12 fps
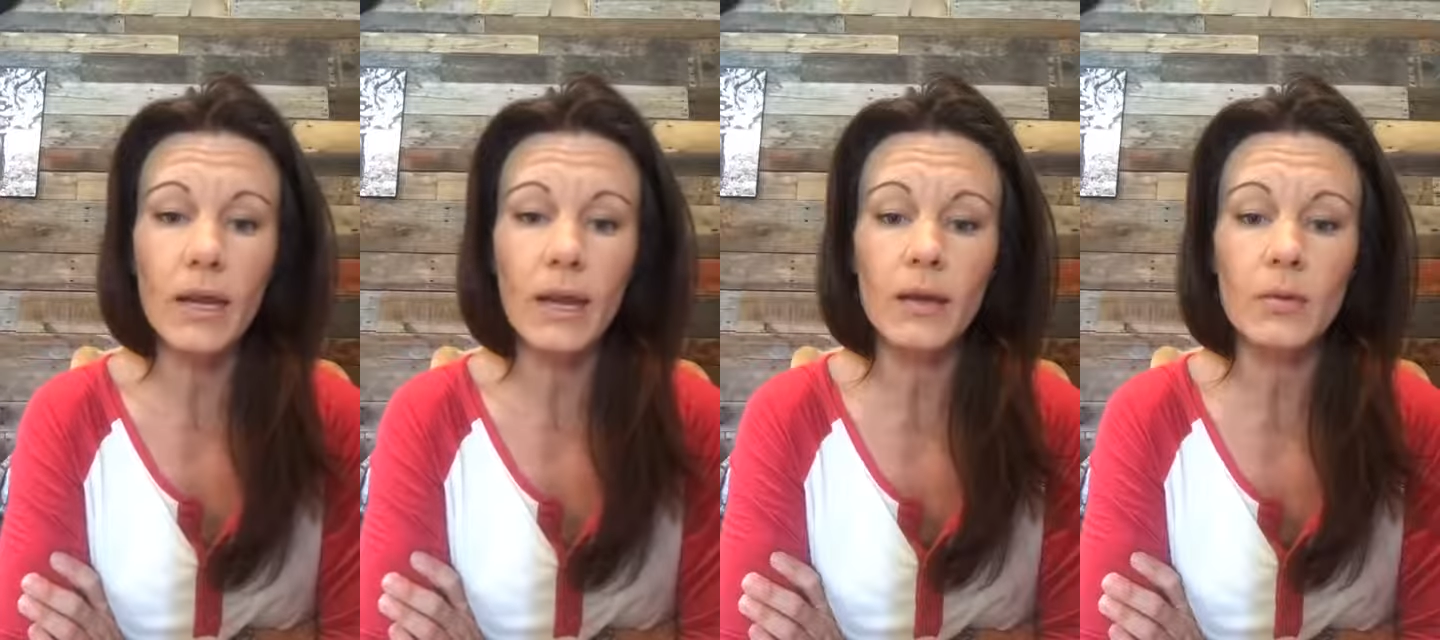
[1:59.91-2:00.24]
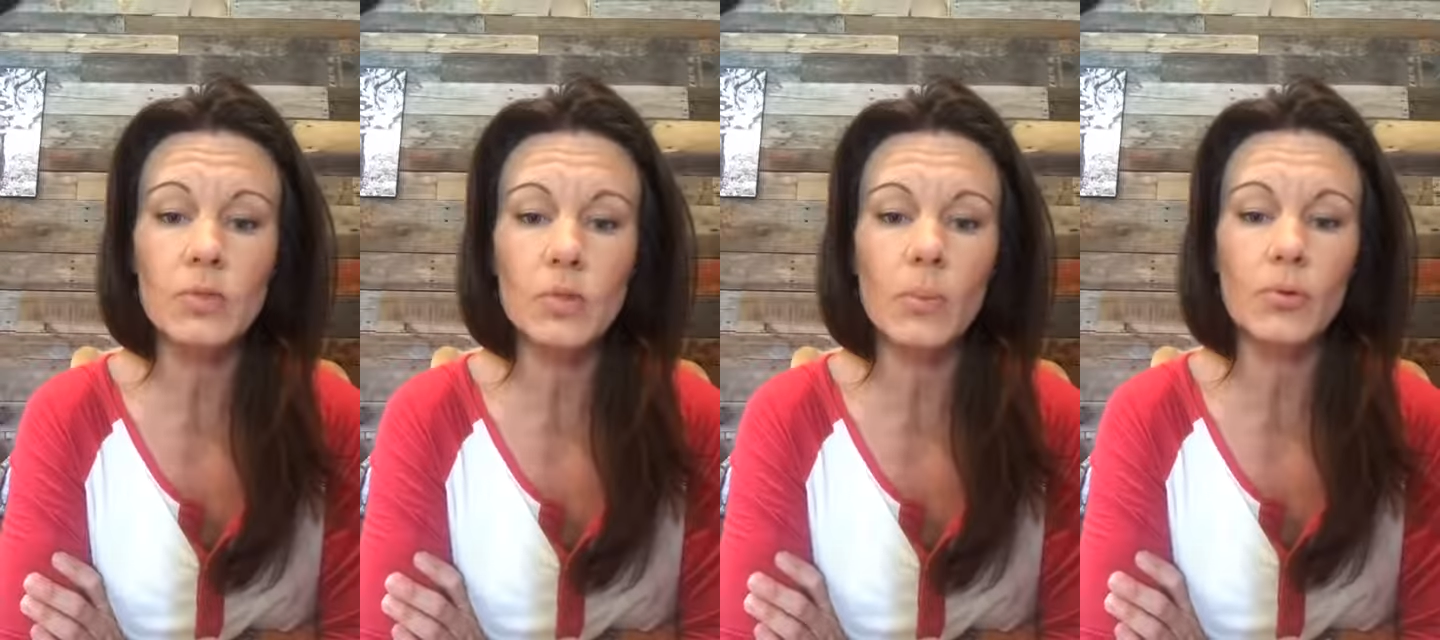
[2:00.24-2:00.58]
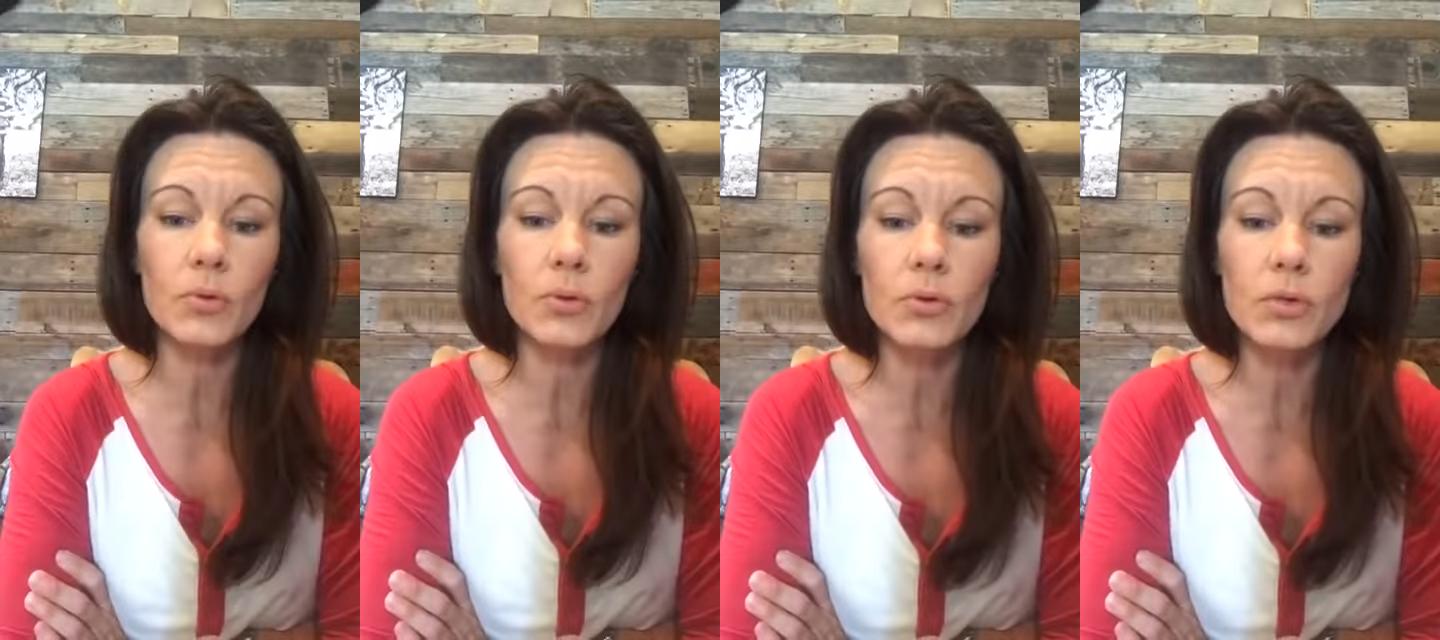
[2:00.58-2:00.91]
can absorb
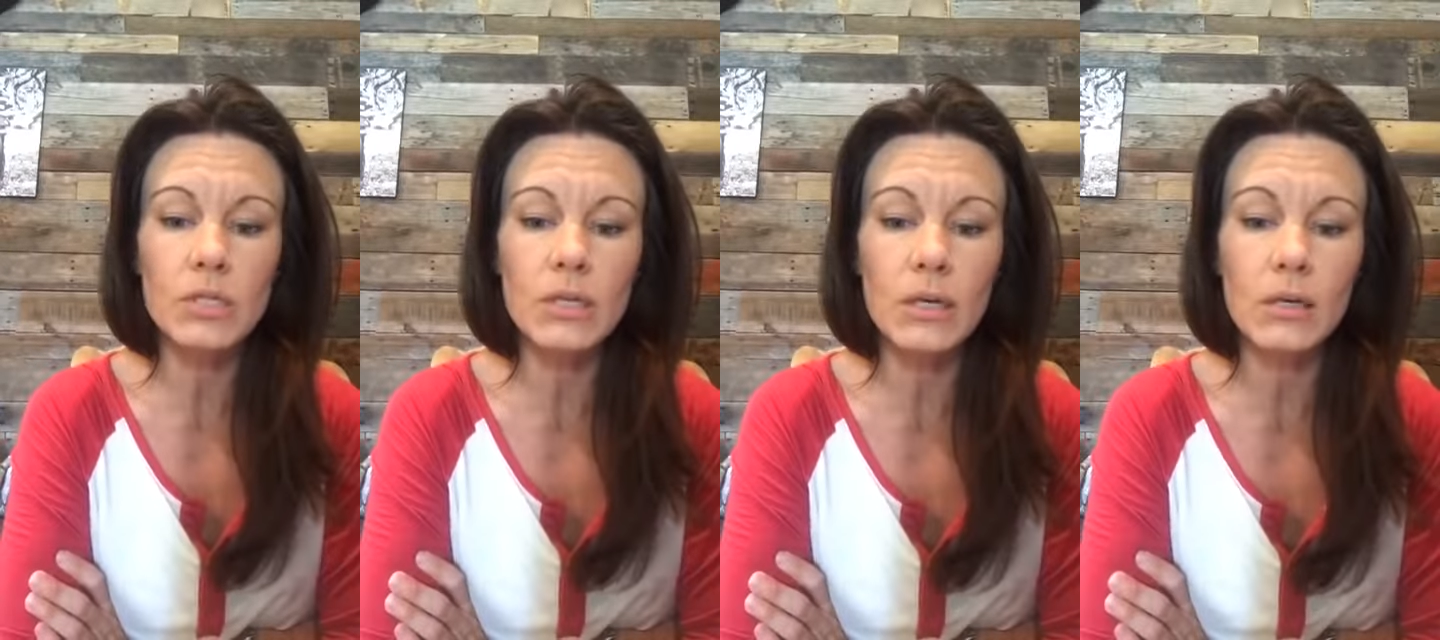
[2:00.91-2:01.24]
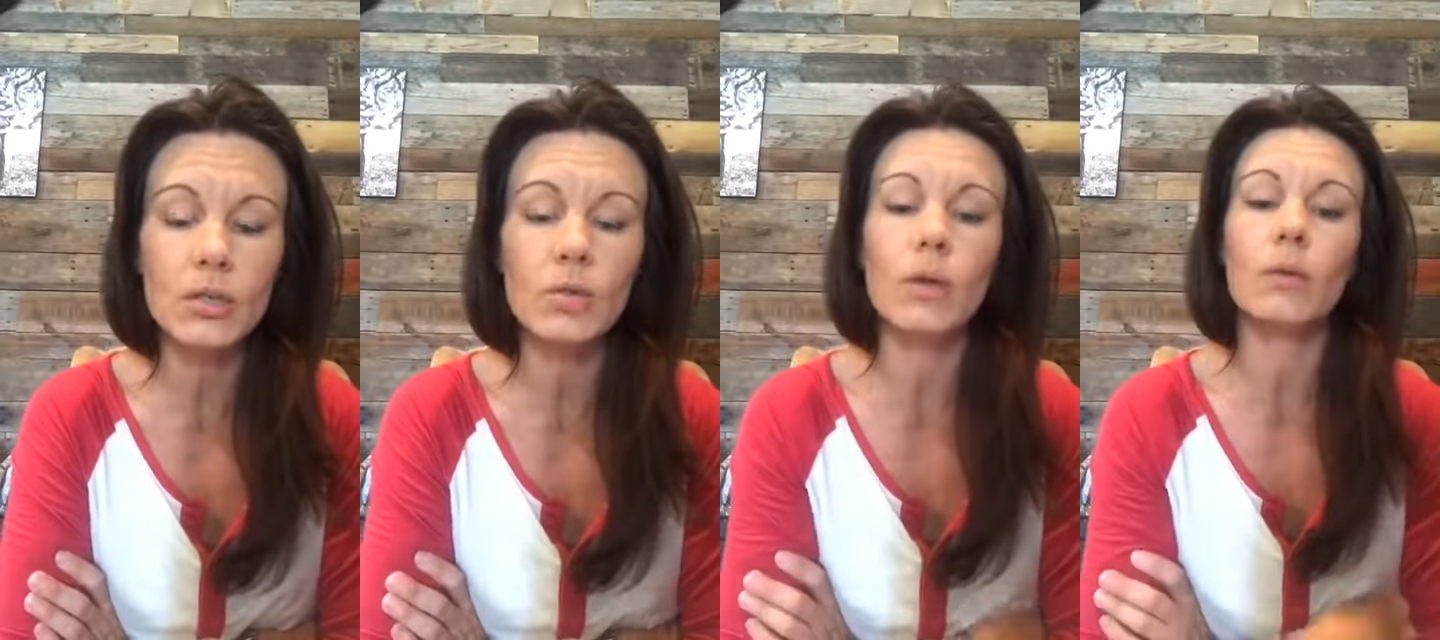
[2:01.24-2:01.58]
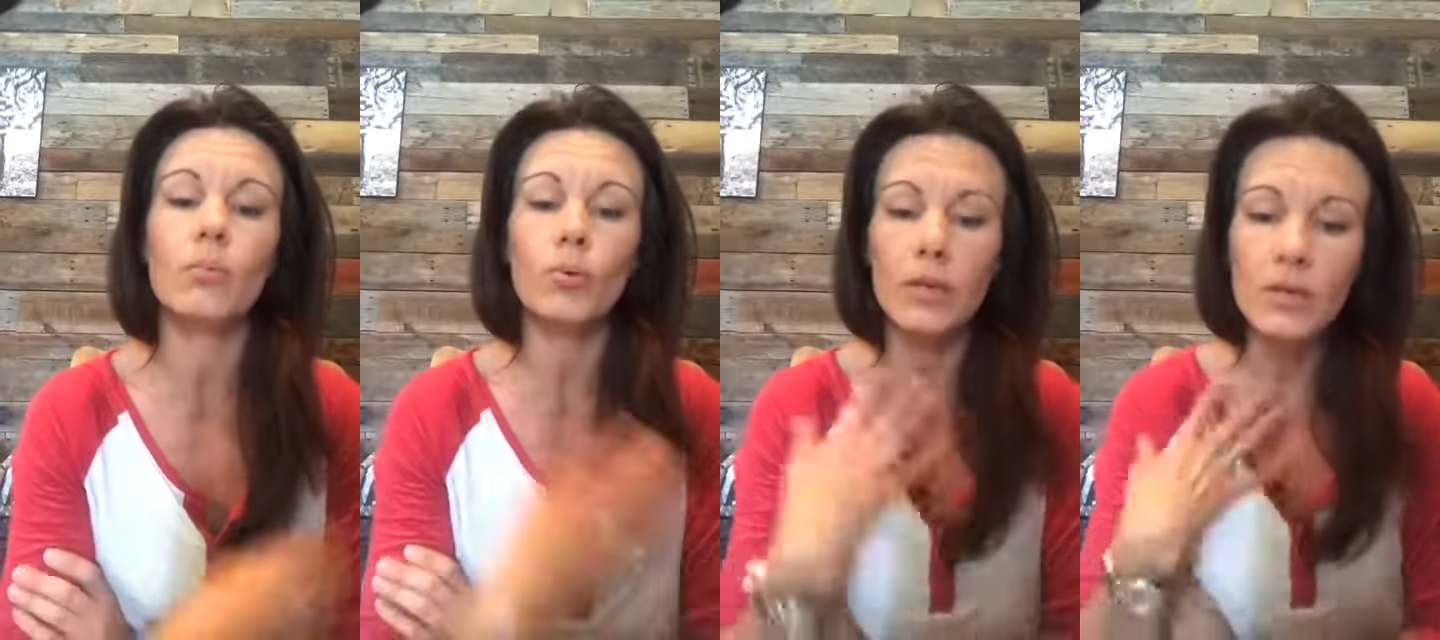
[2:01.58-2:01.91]
through your skin. You
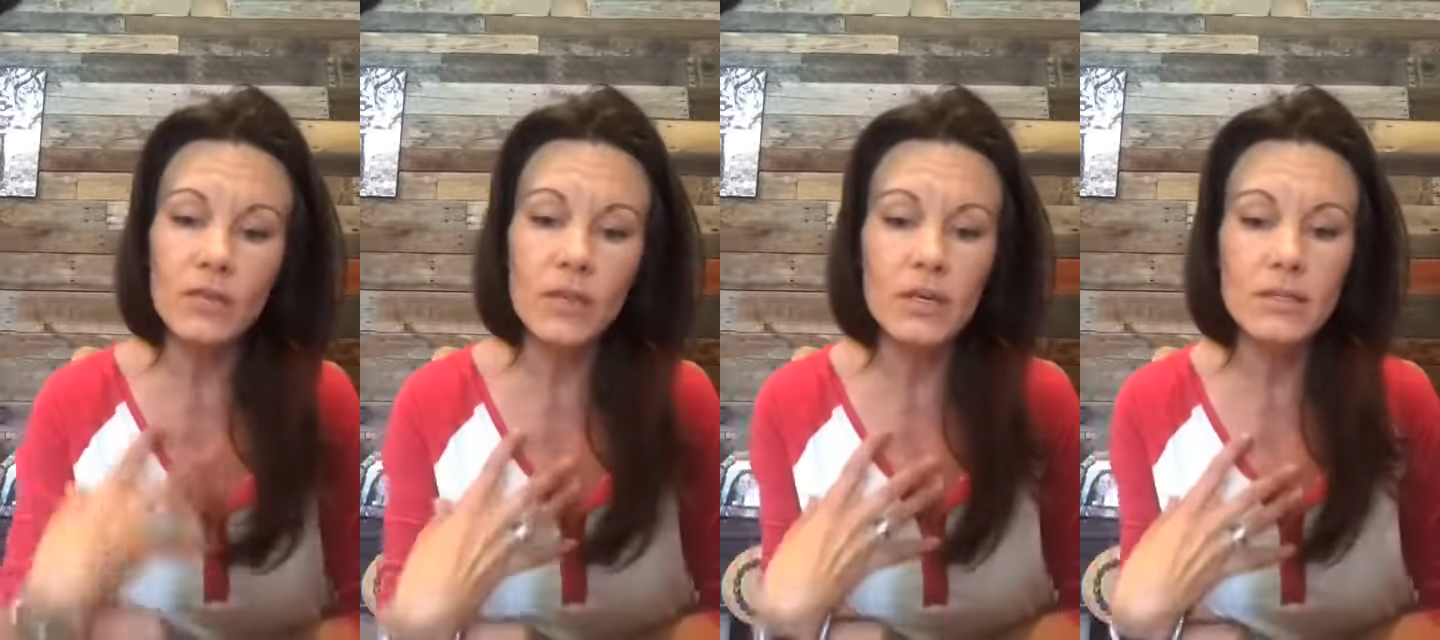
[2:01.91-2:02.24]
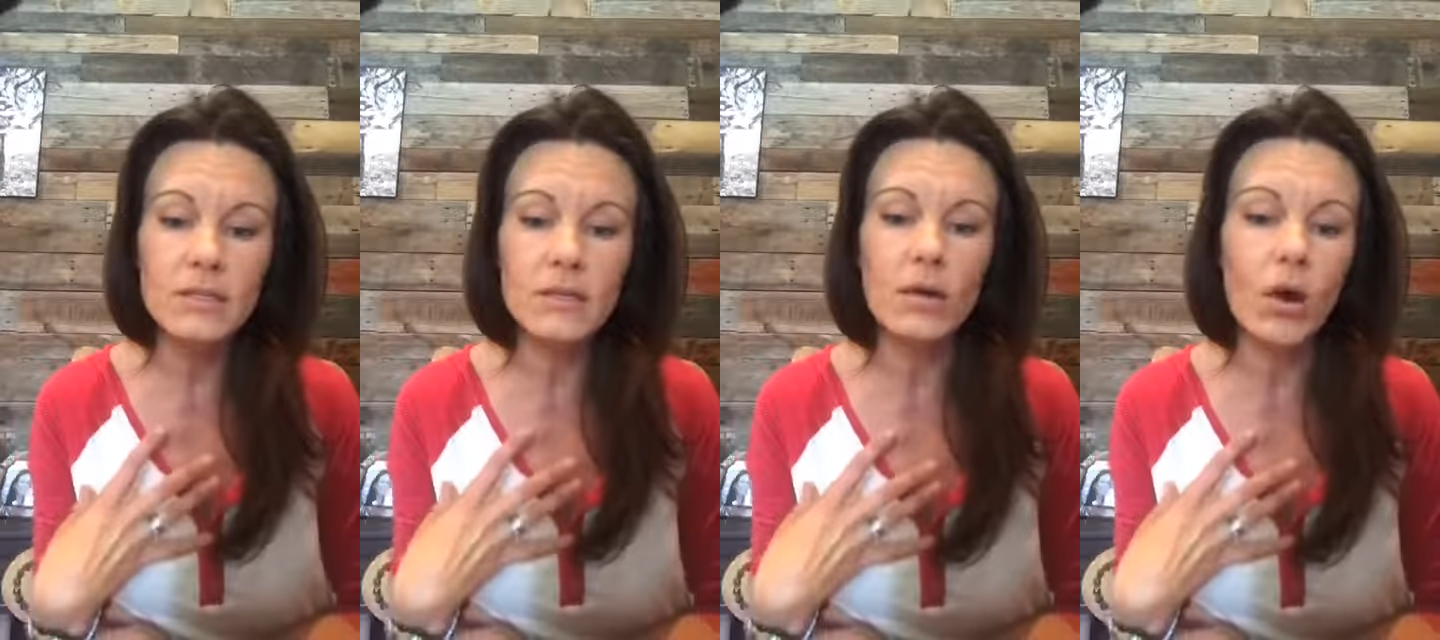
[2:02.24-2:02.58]
can breathe things in,